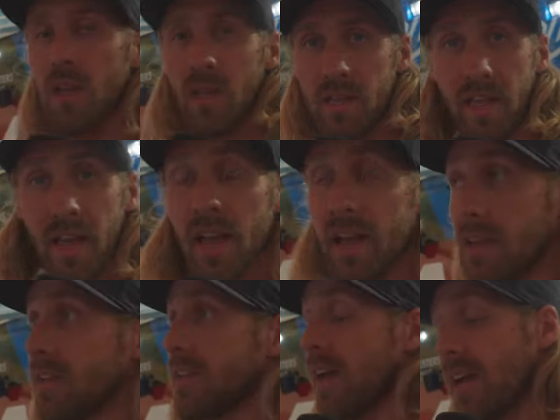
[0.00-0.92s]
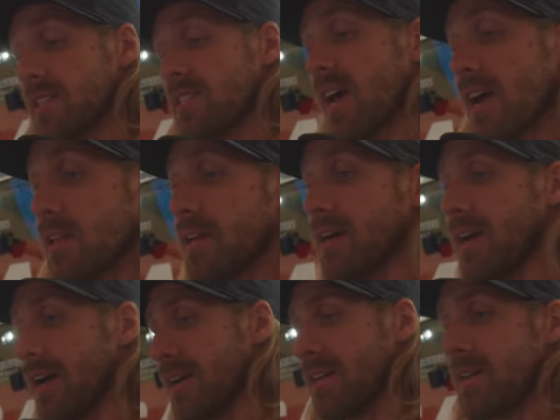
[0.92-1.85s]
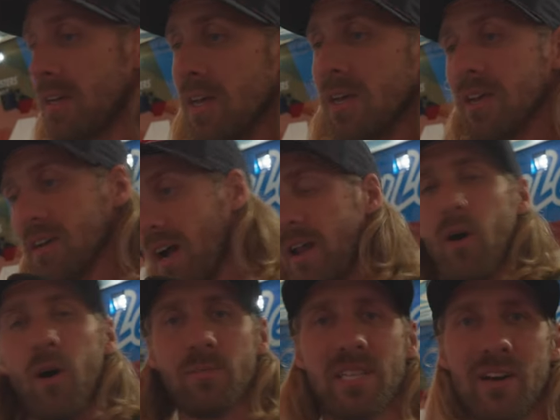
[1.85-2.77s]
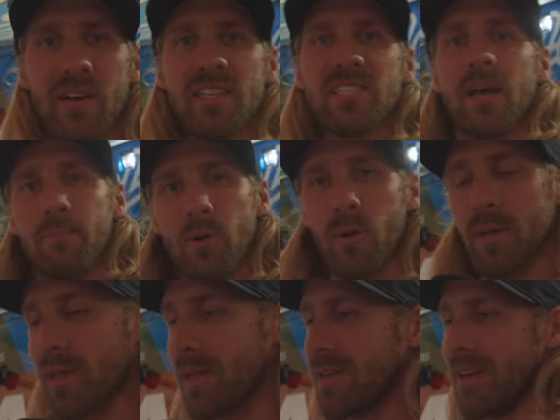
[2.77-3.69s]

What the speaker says: yeah, exactly. Kind of hometown race up north.